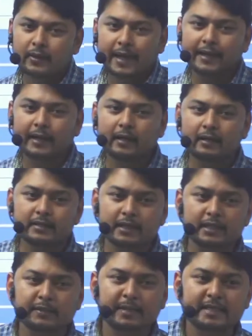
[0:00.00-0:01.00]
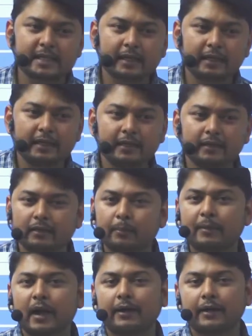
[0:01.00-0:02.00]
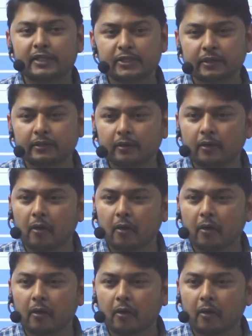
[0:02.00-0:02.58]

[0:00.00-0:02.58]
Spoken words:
agriculture is basically the plantation